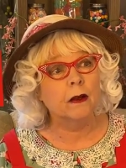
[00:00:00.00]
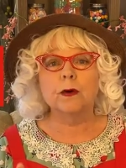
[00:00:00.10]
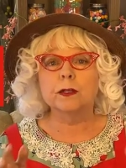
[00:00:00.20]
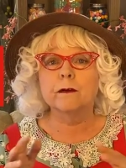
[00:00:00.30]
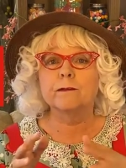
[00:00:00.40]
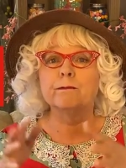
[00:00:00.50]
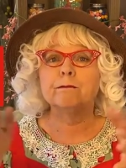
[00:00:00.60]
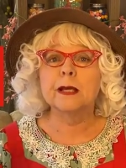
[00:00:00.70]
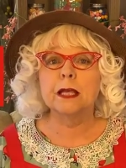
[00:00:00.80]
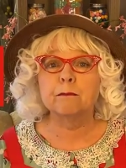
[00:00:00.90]
or the
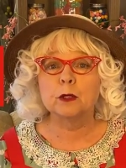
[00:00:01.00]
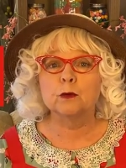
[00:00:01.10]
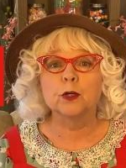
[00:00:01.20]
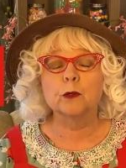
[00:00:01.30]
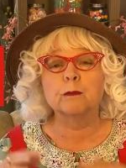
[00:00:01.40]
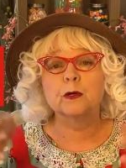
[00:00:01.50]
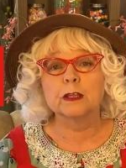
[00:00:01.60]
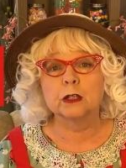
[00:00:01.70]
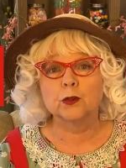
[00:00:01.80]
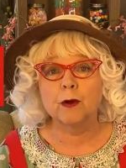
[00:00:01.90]
people group or
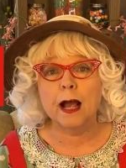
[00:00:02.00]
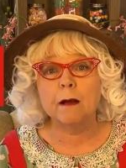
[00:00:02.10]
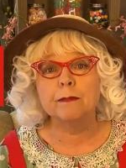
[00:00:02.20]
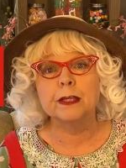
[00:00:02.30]
the tribe